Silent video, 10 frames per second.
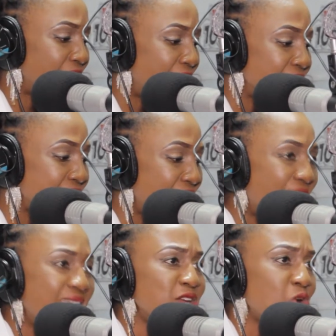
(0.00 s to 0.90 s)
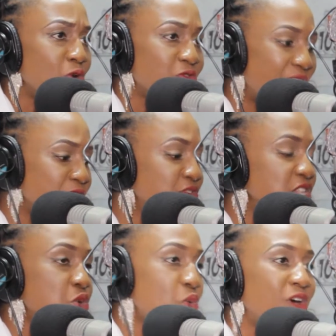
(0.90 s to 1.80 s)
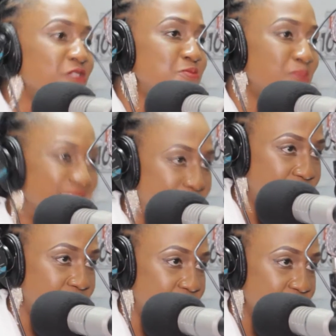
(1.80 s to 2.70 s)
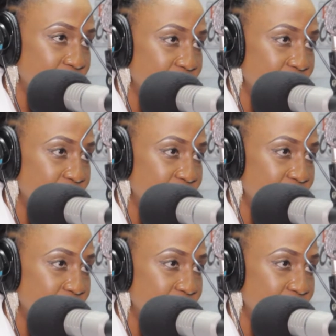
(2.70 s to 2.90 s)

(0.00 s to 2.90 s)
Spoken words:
at the end of every 12 months,